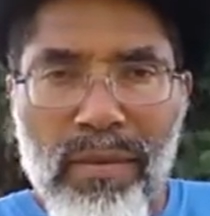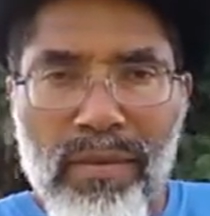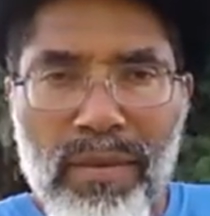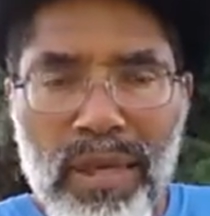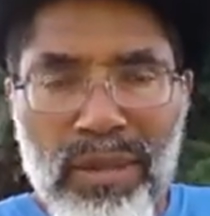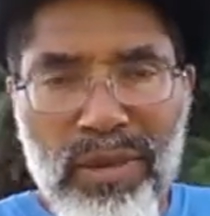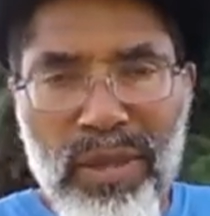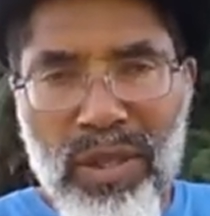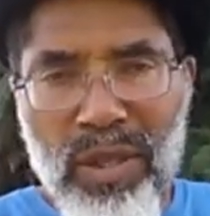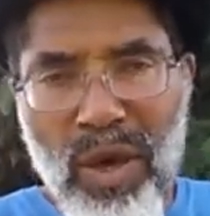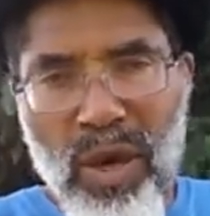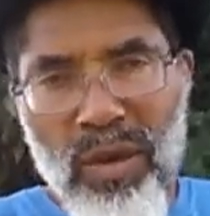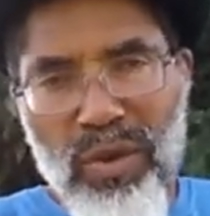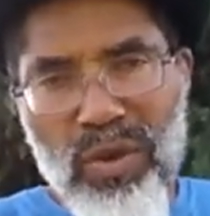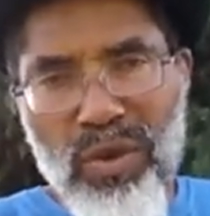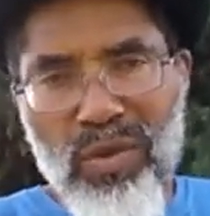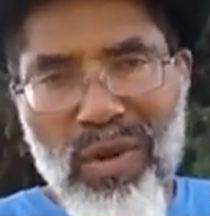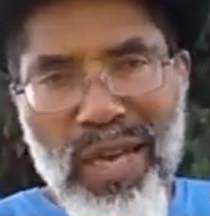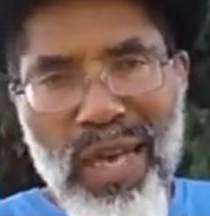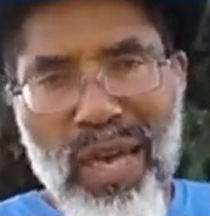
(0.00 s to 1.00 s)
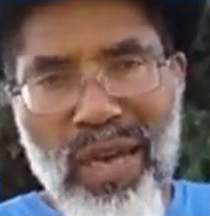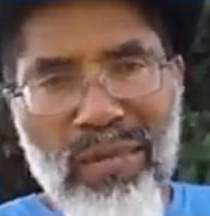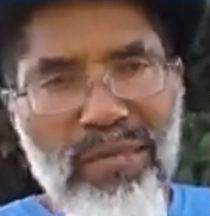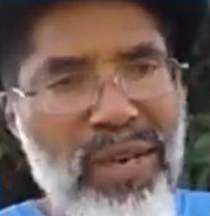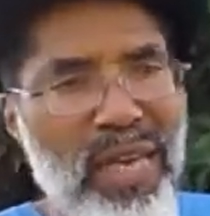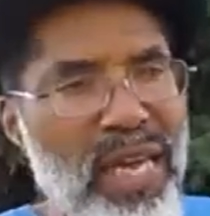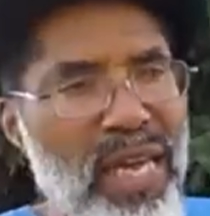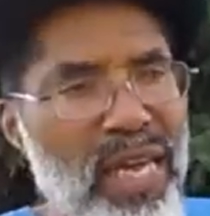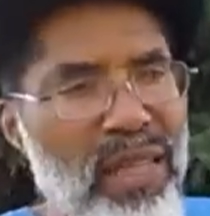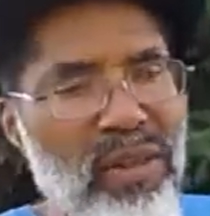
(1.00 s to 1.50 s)
And see, those who
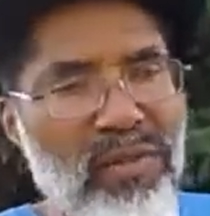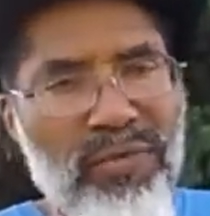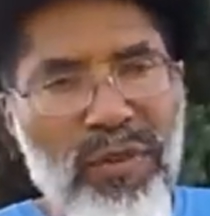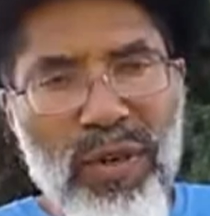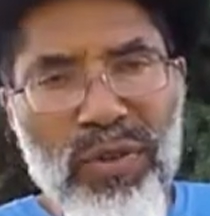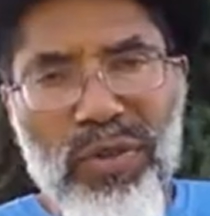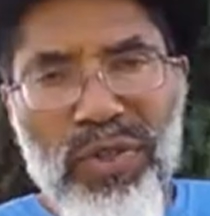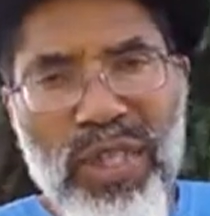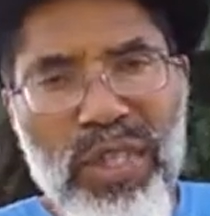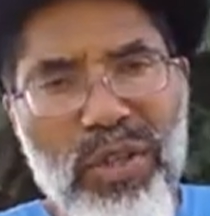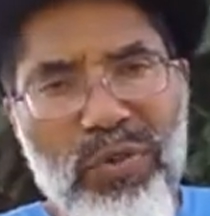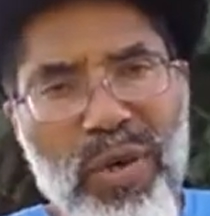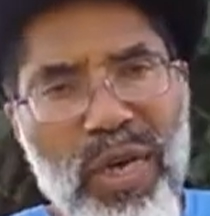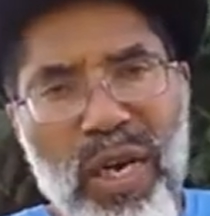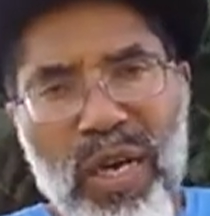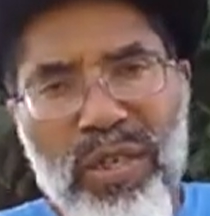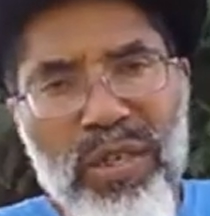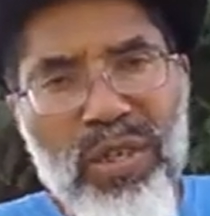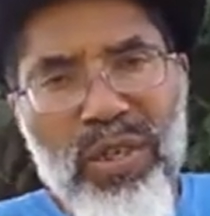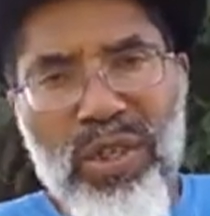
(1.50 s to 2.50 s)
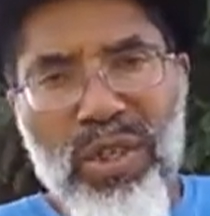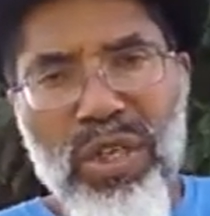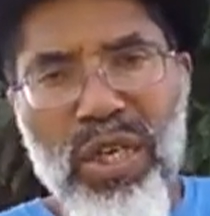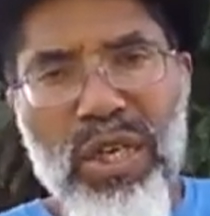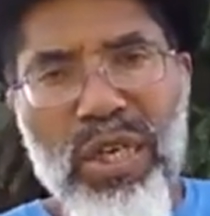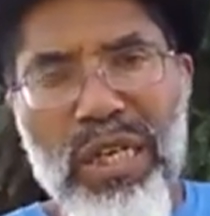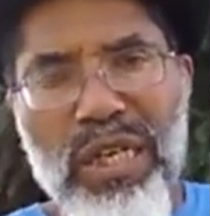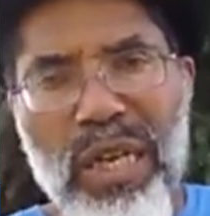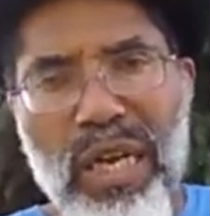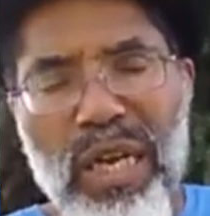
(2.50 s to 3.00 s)
lived in the first century
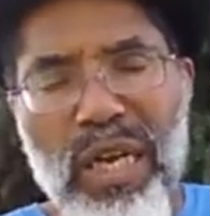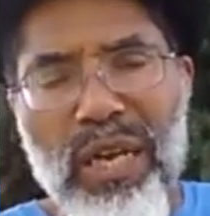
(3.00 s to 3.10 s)
understood